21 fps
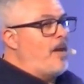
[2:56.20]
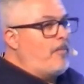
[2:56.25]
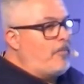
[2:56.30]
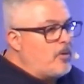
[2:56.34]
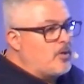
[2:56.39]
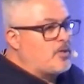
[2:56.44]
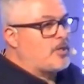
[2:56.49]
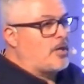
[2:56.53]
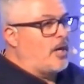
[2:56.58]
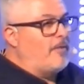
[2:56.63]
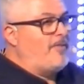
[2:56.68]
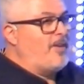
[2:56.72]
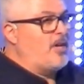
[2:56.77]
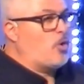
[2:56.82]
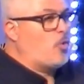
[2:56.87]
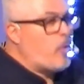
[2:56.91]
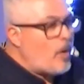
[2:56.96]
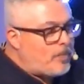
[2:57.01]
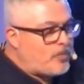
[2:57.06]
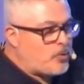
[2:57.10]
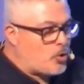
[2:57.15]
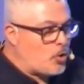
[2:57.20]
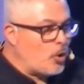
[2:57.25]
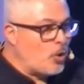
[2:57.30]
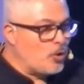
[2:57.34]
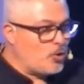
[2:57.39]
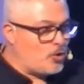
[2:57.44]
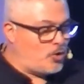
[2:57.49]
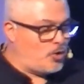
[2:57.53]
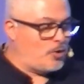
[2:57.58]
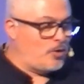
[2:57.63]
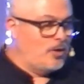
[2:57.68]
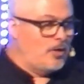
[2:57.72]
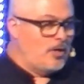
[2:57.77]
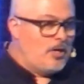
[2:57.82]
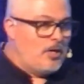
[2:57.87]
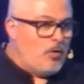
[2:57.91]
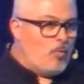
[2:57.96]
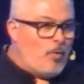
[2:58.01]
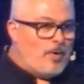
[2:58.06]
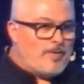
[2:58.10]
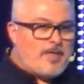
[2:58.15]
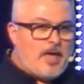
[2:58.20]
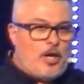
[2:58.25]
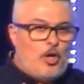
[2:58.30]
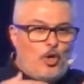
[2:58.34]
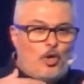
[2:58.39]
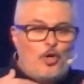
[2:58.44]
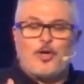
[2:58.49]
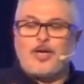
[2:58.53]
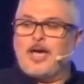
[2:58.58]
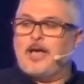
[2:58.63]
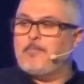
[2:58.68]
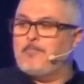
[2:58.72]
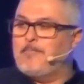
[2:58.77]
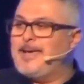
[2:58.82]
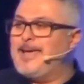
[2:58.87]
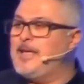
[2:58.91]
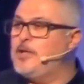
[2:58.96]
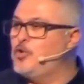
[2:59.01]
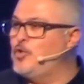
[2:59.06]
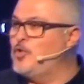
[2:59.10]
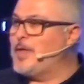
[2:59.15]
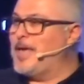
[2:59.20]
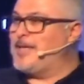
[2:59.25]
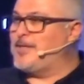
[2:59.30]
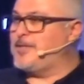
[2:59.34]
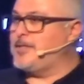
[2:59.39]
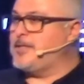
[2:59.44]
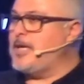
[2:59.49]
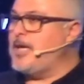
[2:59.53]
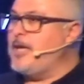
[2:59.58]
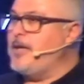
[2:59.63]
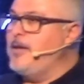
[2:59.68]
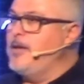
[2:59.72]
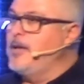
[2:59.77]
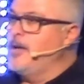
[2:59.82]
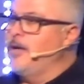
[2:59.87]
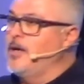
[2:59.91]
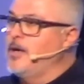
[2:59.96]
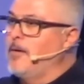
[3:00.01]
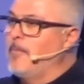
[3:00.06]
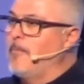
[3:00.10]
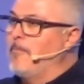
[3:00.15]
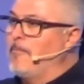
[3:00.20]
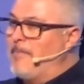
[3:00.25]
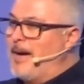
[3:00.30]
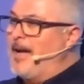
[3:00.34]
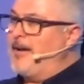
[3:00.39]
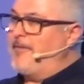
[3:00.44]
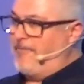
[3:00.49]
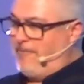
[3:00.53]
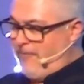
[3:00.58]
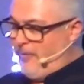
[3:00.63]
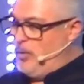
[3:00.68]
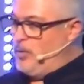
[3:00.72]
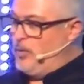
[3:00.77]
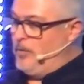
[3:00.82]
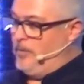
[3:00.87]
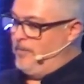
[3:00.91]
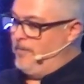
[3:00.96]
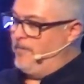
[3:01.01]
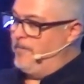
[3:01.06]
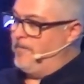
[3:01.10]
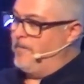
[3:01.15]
members of Equip Church, when they look at me, do they see my fruit?